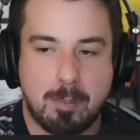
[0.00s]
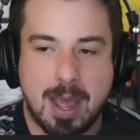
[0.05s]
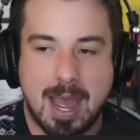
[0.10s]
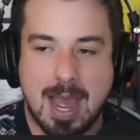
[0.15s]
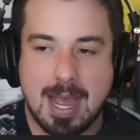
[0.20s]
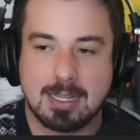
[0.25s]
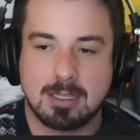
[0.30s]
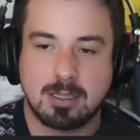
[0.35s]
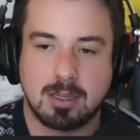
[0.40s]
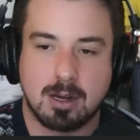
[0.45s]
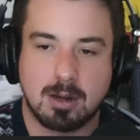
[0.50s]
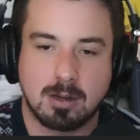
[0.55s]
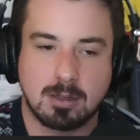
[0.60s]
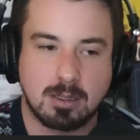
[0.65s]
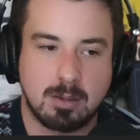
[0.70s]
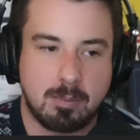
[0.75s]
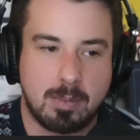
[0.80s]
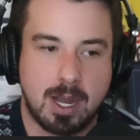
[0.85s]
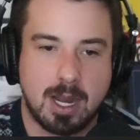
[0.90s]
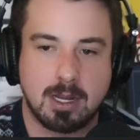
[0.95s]
pass
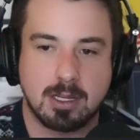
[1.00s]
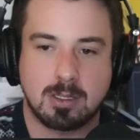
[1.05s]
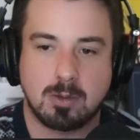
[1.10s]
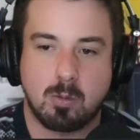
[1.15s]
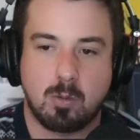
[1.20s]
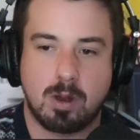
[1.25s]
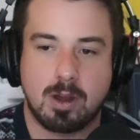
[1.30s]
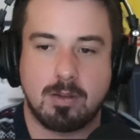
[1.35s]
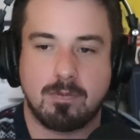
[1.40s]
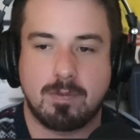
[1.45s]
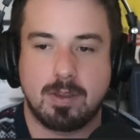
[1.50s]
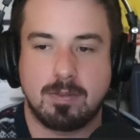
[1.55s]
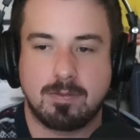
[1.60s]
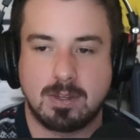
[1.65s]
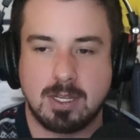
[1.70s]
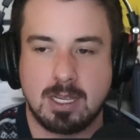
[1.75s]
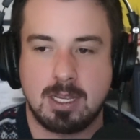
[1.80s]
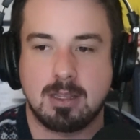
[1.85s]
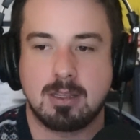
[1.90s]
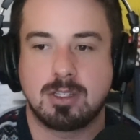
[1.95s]
yards at minus
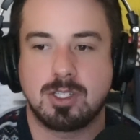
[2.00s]
115.